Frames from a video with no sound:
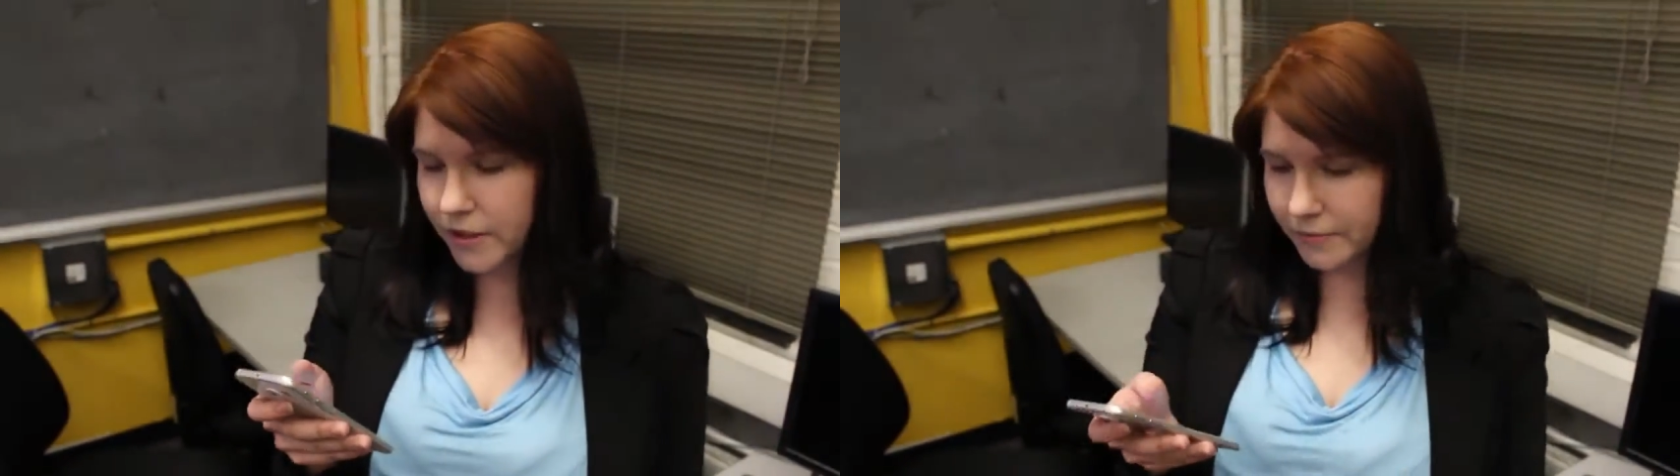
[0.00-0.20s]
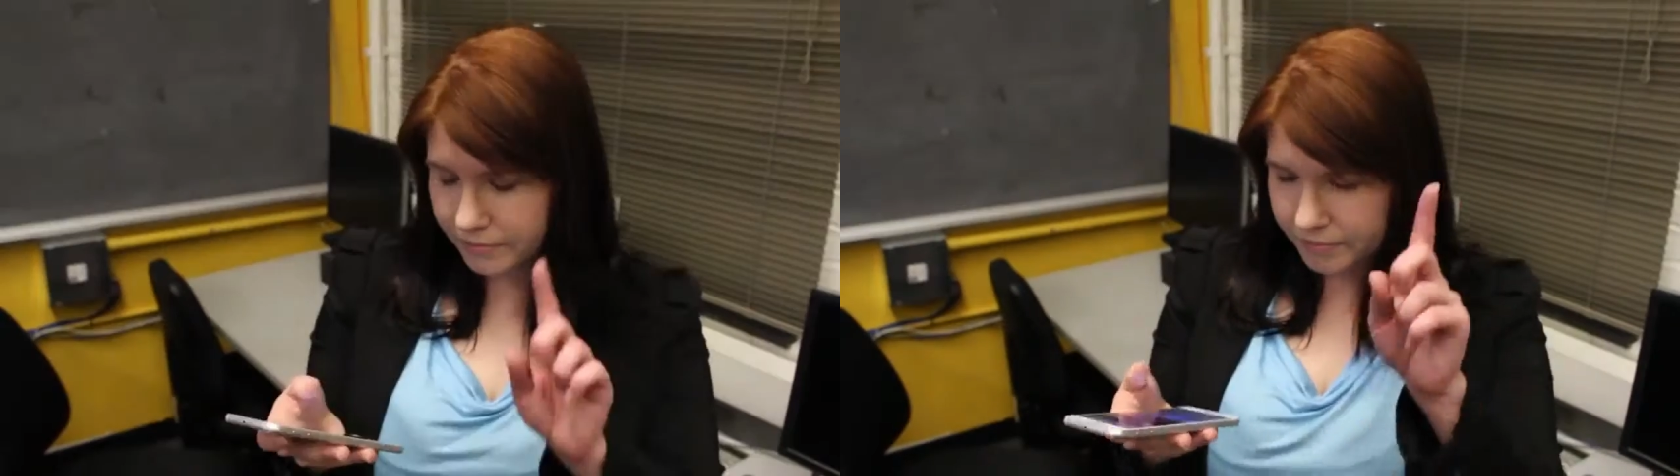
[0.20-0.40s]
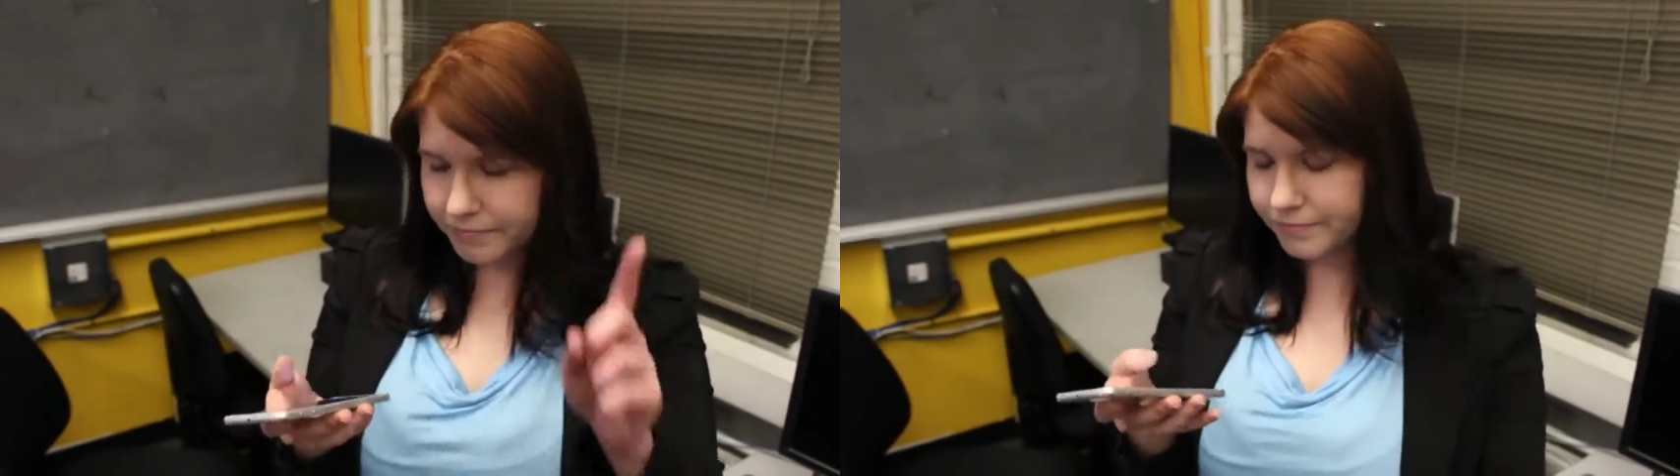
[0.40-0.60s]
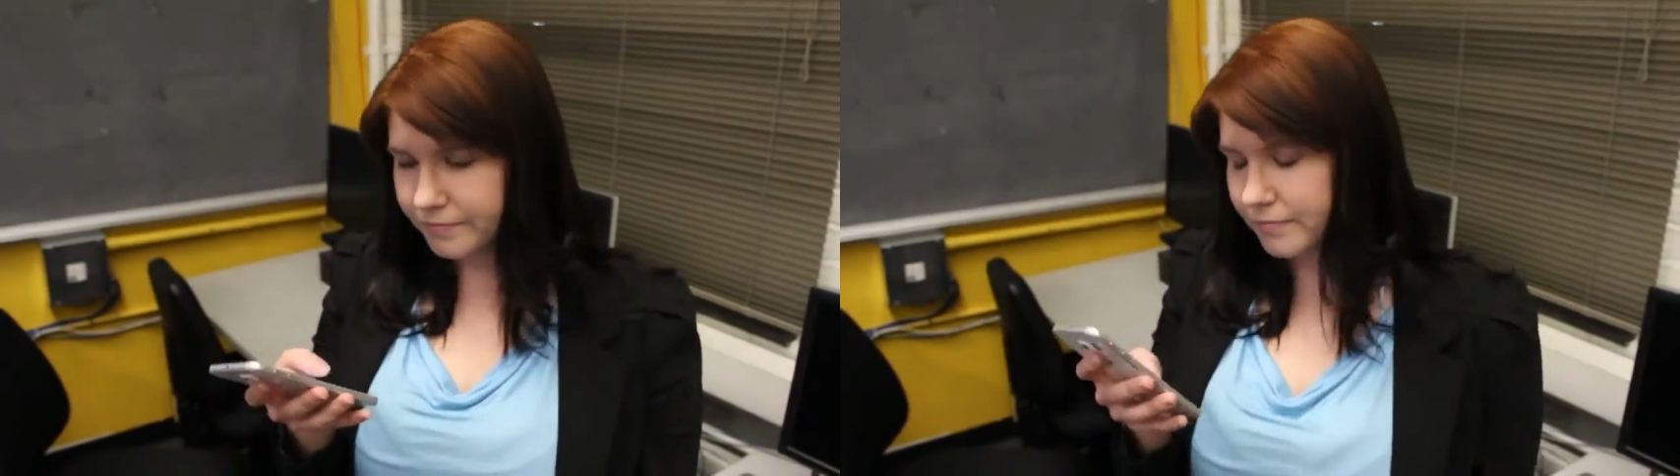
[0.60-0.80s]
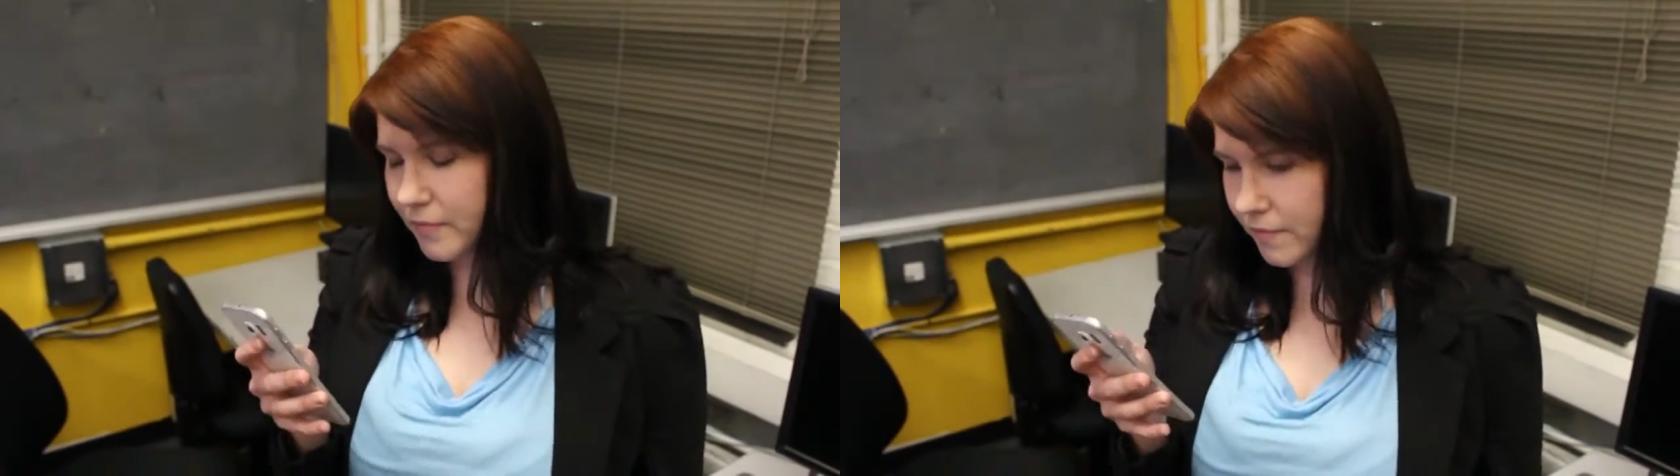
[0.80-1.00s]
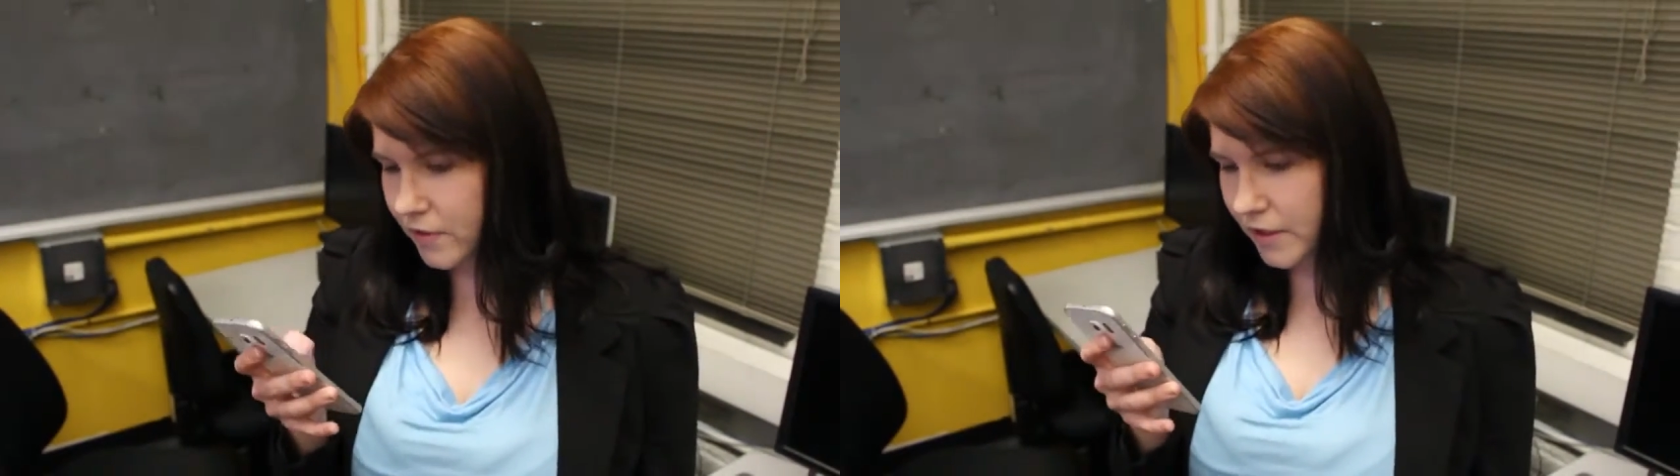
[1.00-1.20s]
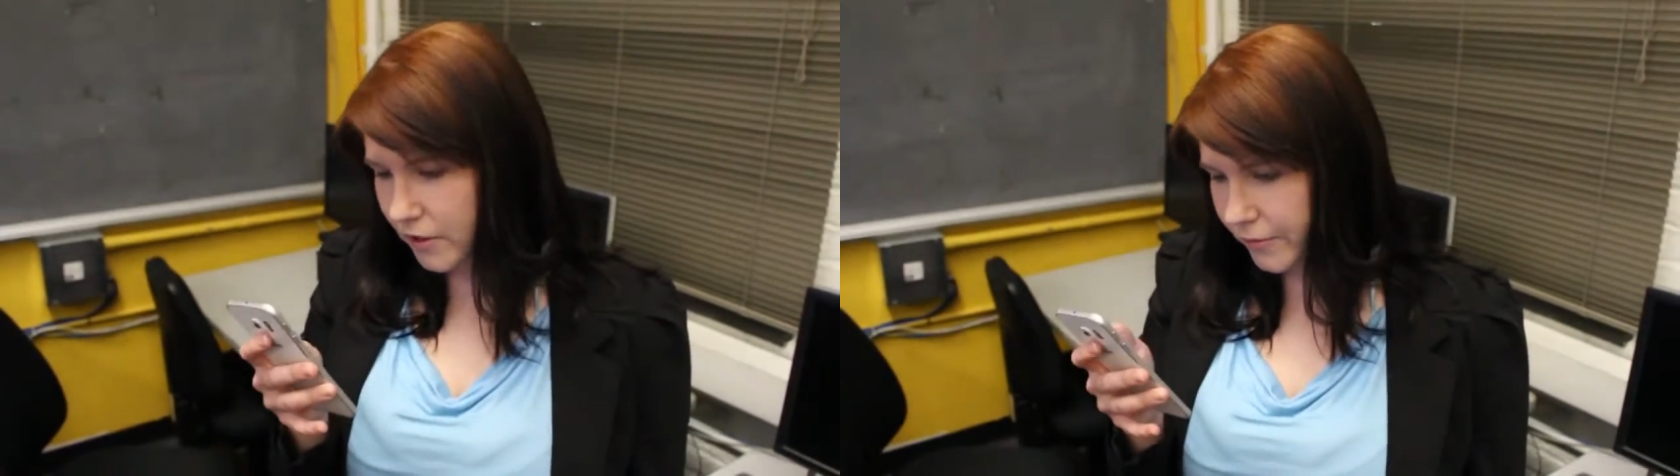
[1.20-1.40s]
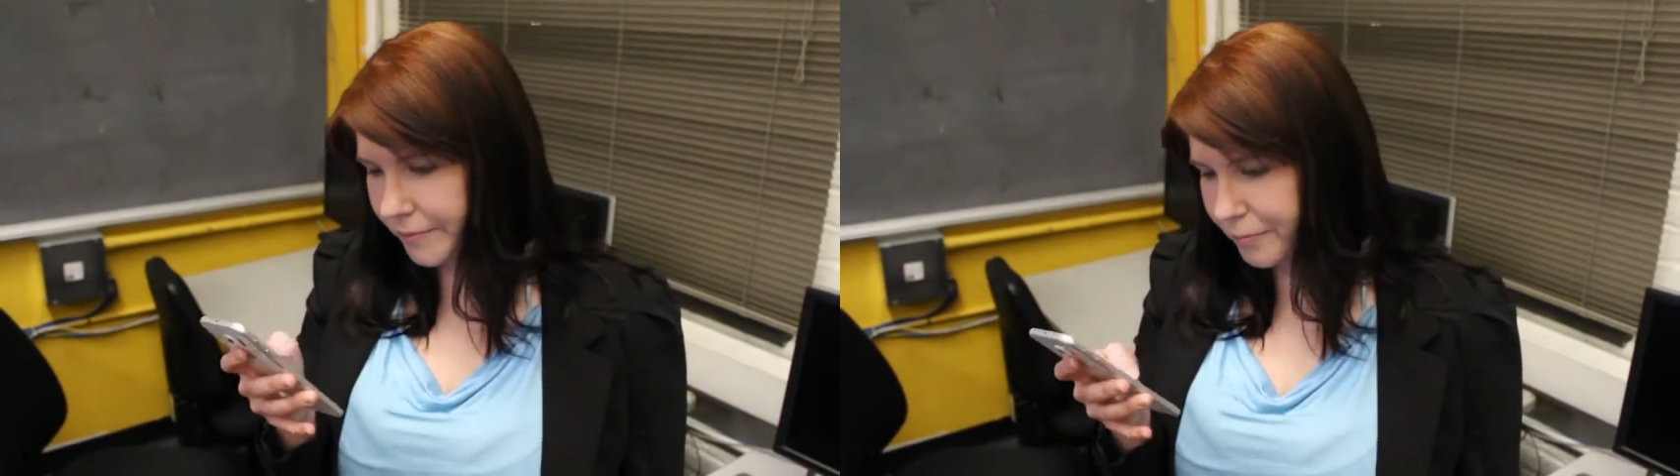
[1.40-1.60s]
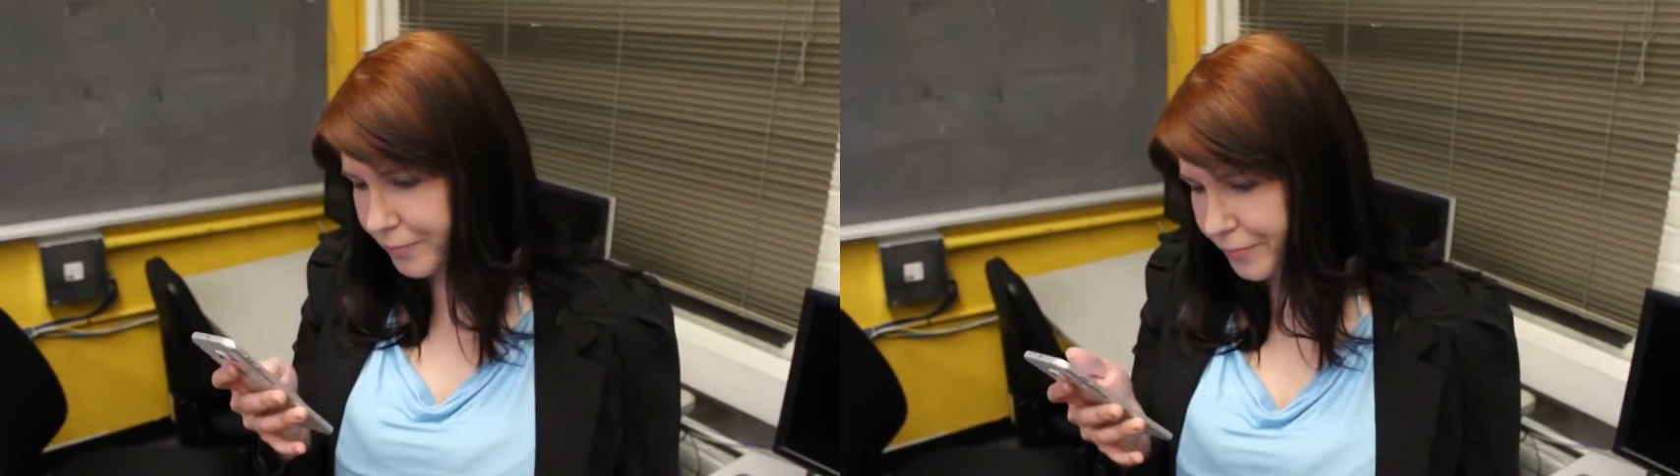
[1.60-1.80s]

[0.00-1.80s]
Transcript: on. I'll find another one.